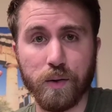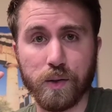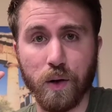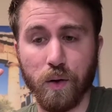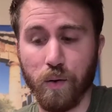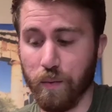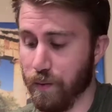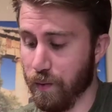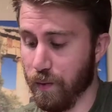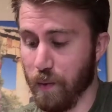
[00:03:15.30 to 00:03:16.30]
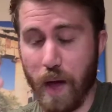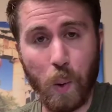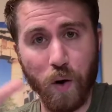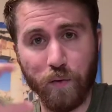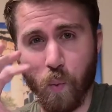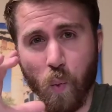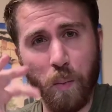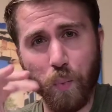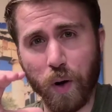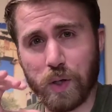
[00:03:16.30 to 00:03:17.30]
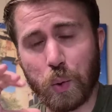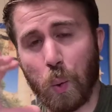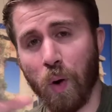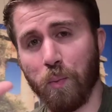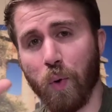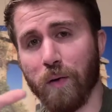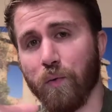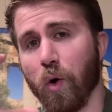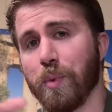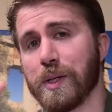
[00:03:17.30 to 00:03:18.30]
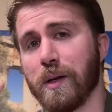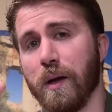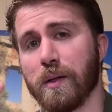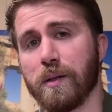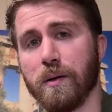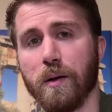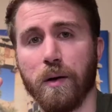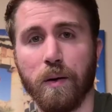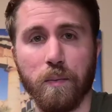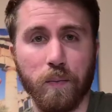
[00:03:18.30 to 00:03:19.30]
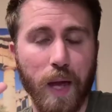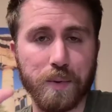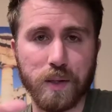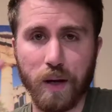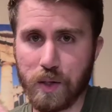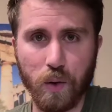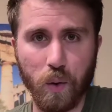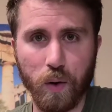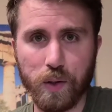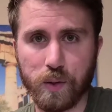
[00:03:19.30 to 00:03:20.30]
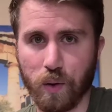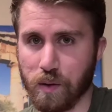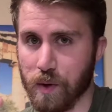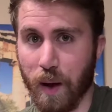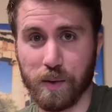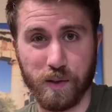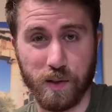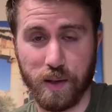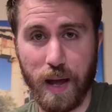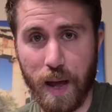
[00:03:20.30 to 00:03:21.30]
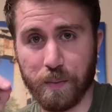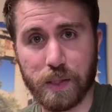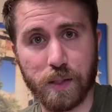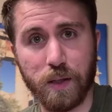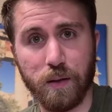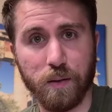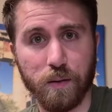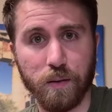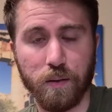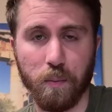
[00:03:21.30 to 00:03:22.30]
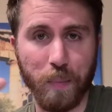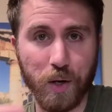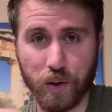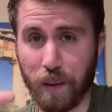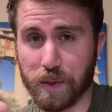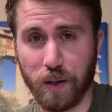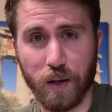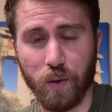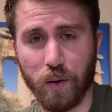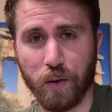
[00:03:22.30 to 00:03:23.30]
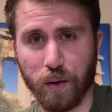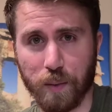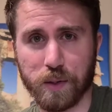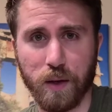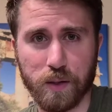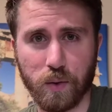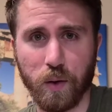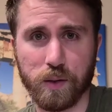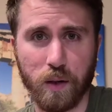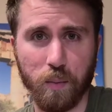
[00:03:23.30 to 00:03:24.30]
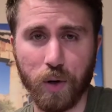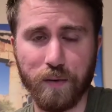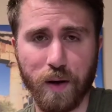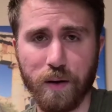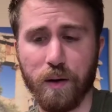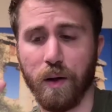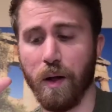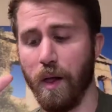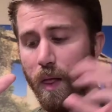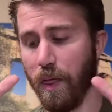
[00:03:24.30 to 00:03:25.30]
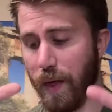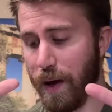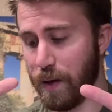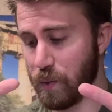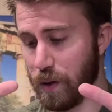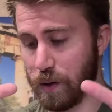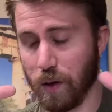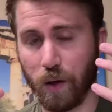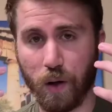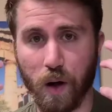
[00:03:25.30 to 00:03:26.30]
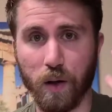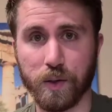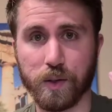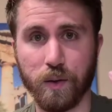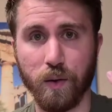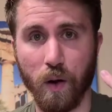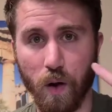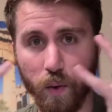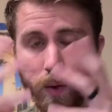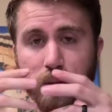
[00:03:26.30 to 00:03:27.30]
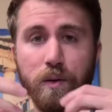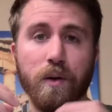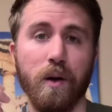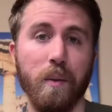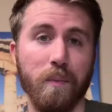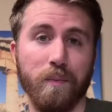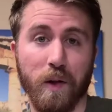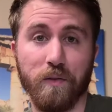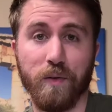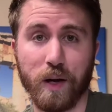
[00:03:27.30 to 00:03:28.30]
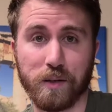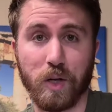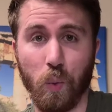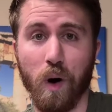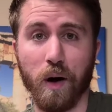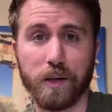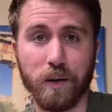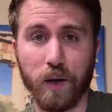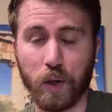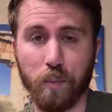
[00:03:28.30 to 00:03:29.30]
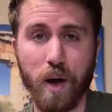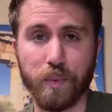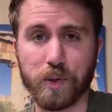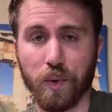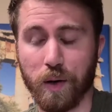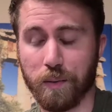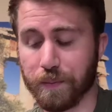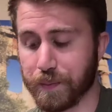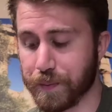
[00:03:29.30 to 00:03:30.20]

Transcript: so anywhere from 1.2 to 1.4 percent capsaicinoids, or sometimes it's just MC, major capsaicinoids abbreviated, that is what is going to cause all those effects that you want in a good pepper spray.